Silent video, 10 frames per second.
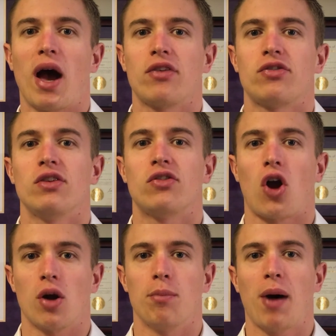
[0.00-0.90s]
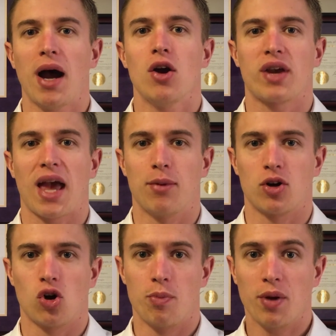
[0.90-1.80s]
acids are
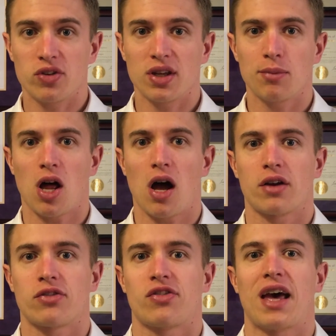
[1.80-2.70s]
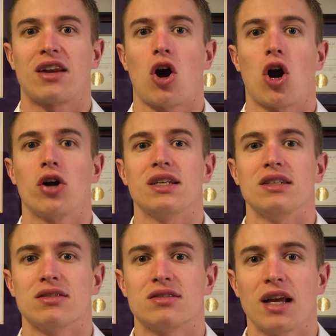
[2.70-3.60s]
biochemical building blocks that are
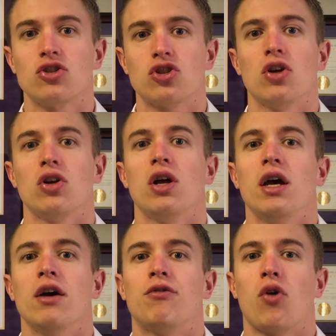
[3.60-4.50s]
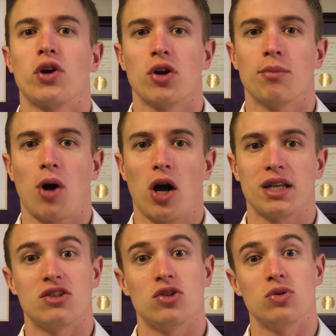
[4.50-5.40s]
essential for your
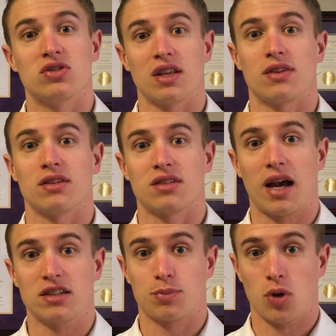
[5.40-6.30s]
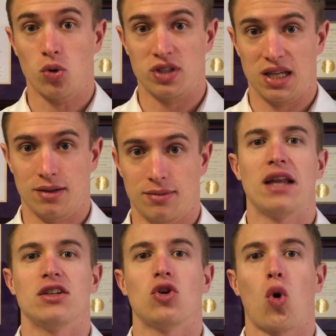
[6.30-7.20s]
body to synthesize protein.
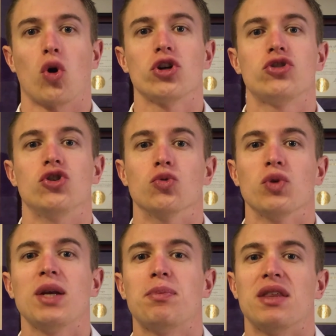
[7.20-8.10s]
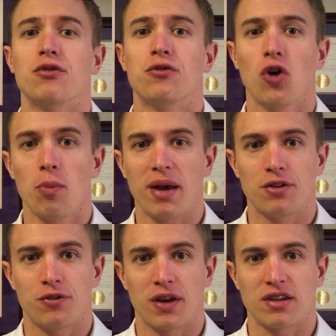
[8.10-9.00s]
And in order to reap the full
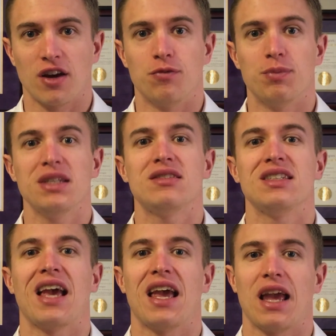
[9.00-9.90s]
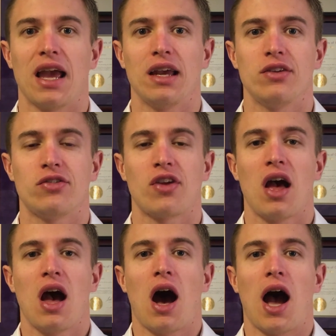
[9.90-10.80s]
benefit of BCAAs,
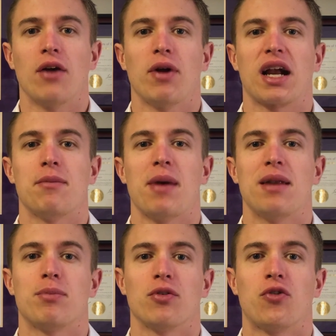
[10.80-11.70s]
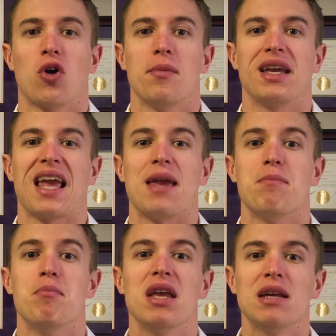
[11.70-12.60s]
I recommend performing a
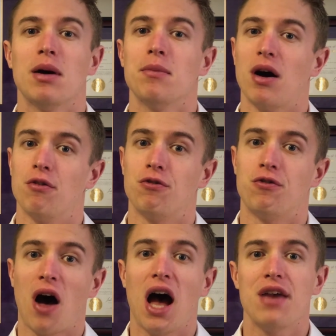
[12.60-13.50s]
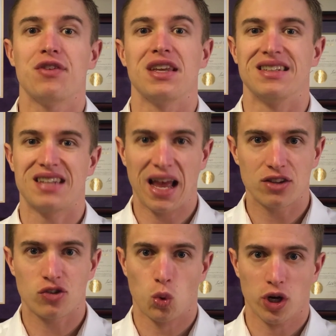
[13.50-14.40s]
minimum of 5
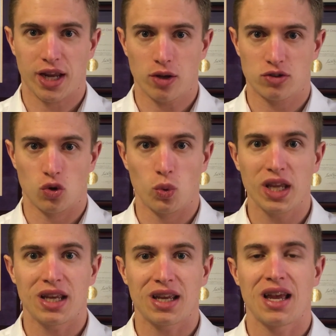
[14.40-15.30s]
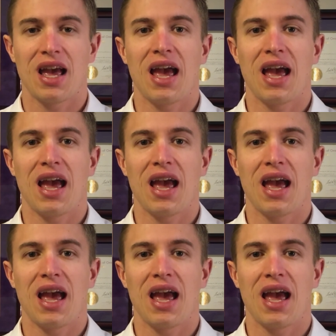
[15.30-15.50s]
intense workouts a week